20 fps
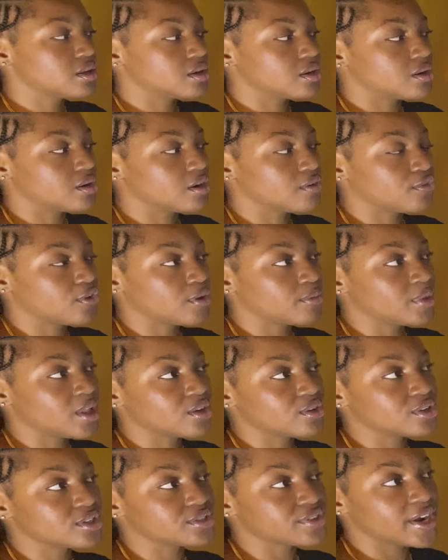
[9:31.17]
Our formula
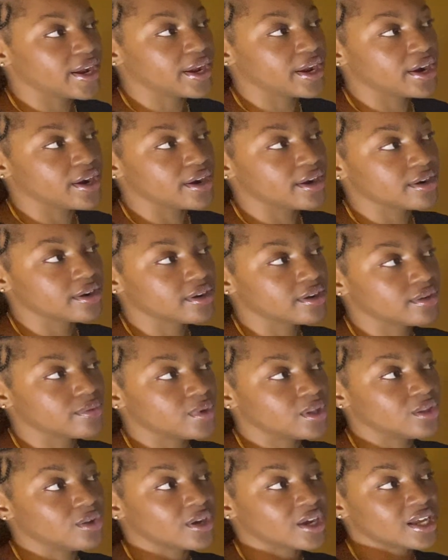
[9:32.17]
goes right here. We
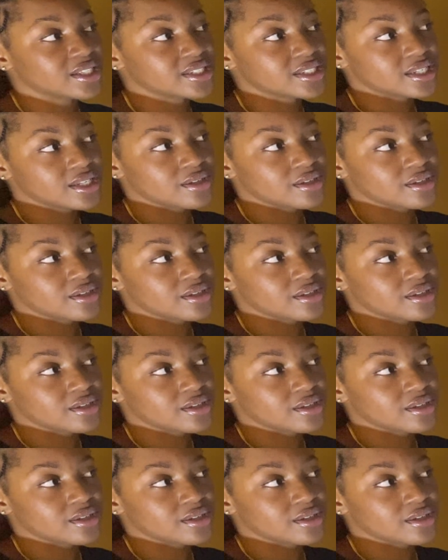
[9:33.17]
look at